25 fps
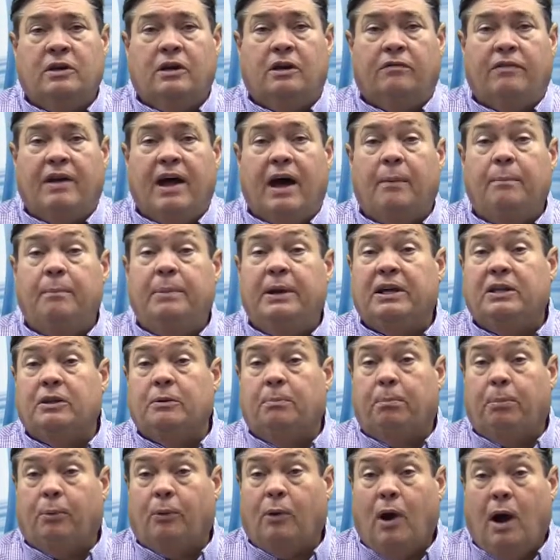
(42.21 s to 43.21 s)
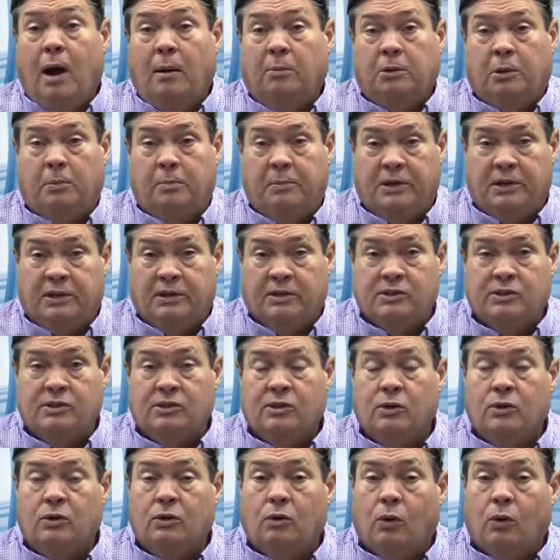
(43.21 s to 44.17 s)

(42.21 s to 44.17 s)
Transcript: of how big the problem is,